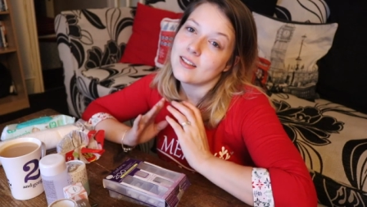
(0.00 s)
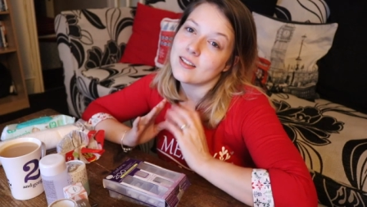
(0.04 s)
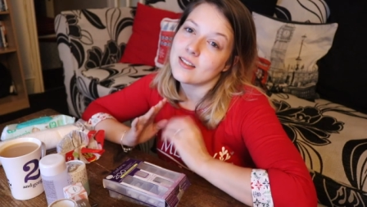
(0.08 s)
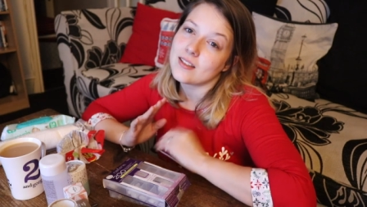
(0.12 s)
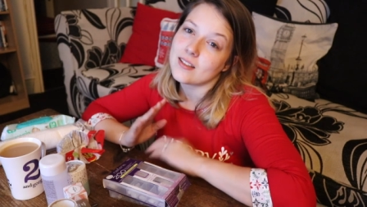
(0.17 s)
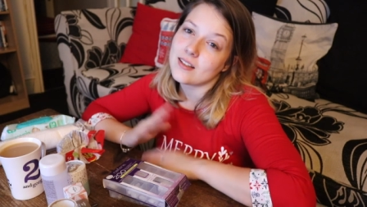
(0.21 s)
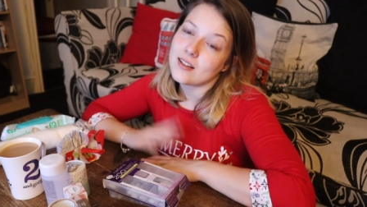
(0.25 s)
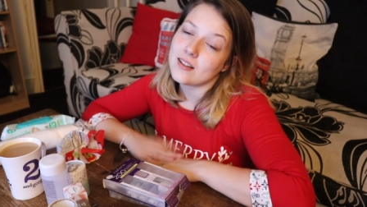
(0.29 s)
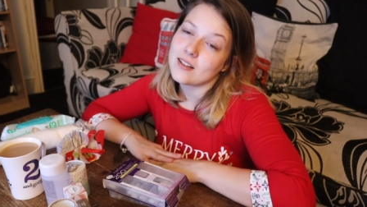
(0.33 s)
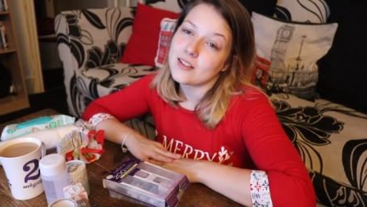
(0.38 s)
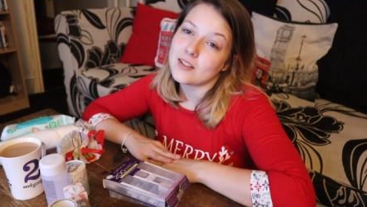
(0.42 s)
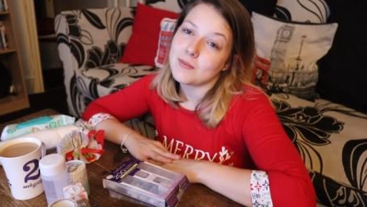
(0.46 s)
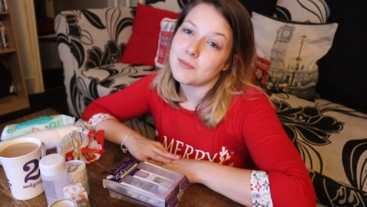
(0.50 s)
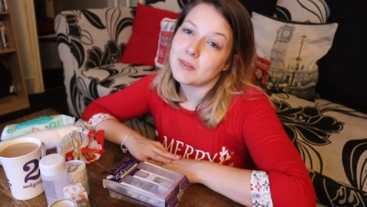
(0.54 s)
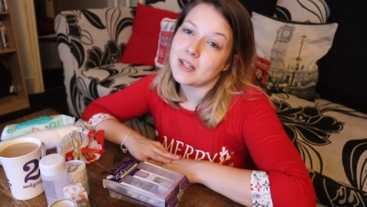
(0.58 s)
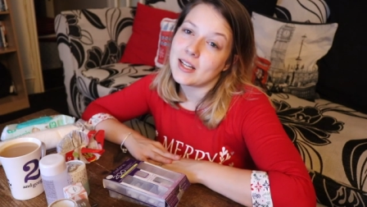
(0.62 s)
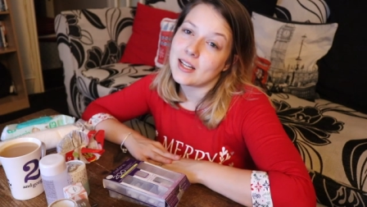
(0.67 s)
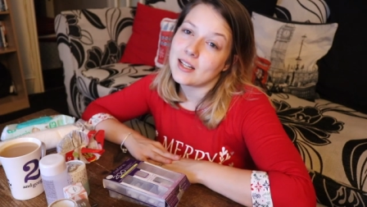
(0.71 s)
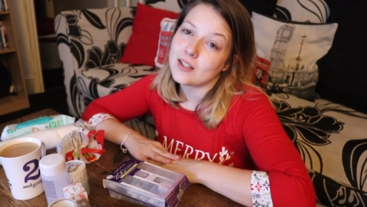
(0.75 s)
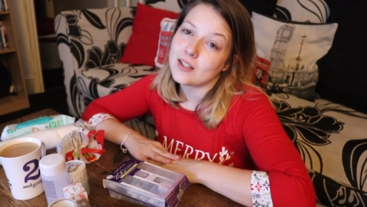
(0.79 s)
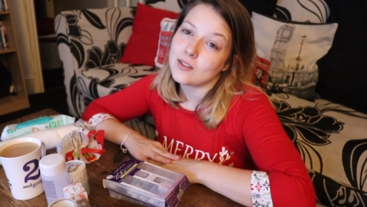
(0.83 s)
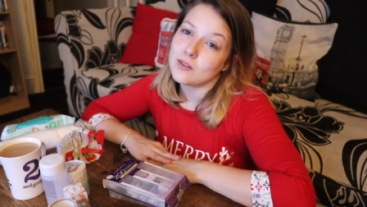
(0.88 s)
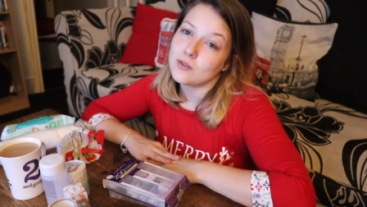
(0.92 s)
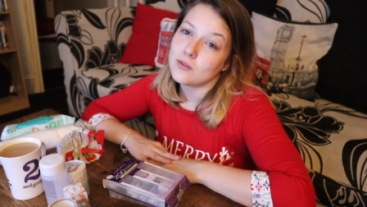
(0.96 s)
start doing my
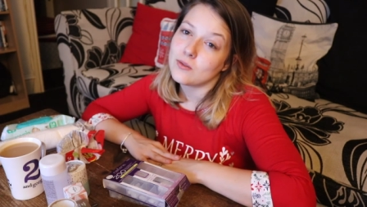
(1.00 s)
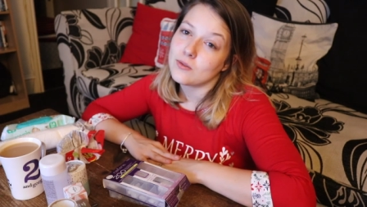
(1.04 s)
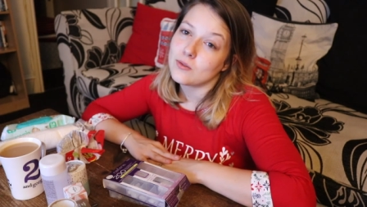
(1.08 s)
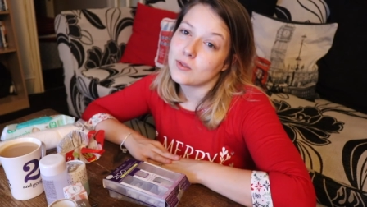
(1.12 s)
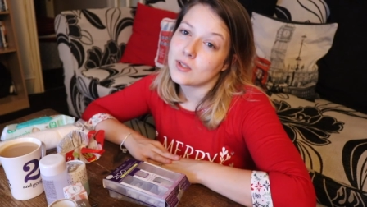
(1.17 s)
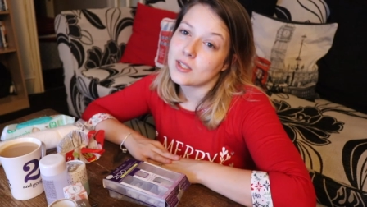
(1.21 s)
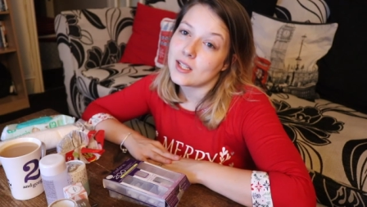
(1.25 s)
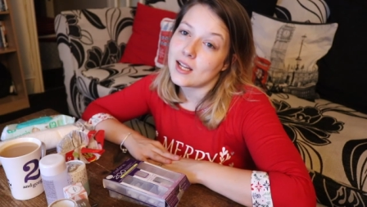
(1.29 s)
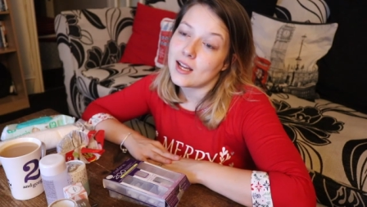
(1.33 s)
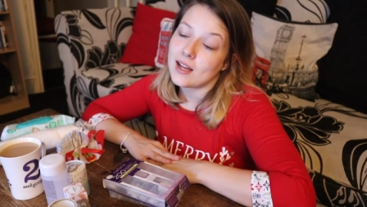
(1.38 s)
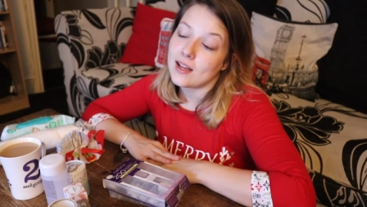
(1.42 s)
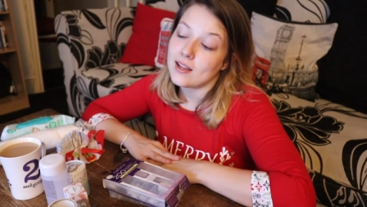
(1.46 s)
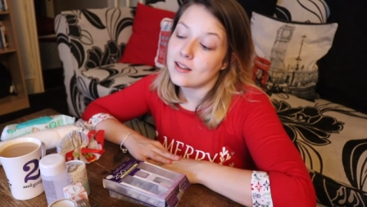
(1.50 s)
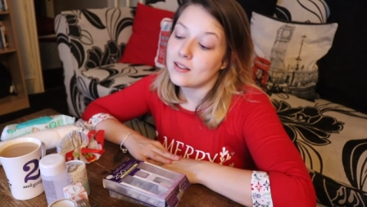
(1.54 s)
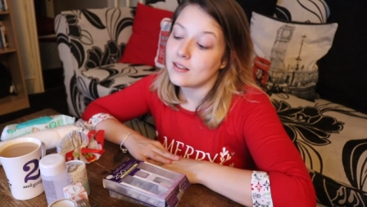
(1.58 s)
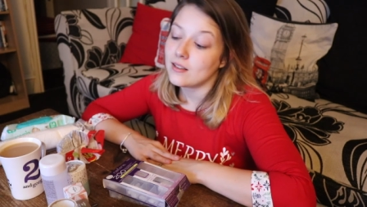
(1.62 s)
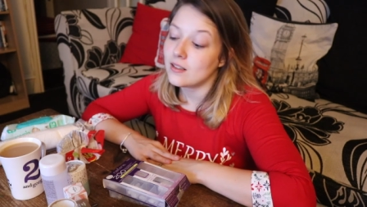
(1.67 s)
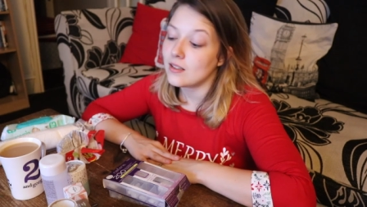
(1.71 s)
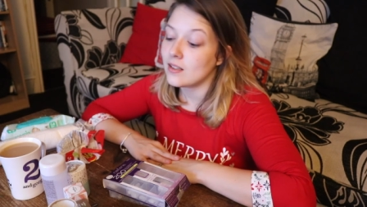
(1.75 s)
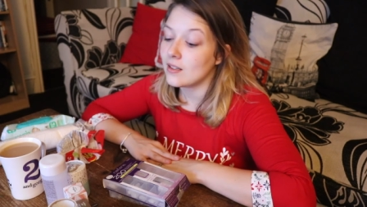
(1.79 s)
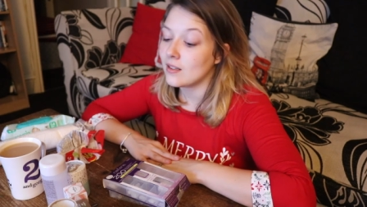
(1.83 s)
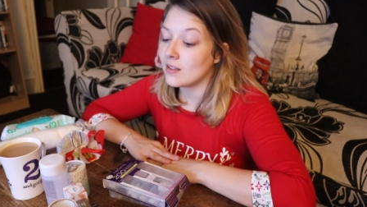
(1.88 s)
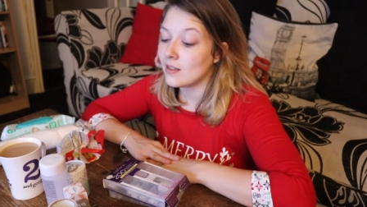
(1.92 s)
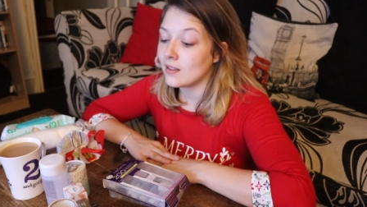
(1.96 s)
nails
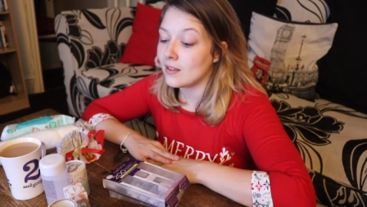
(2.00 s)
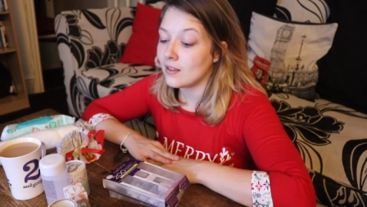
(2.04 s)
and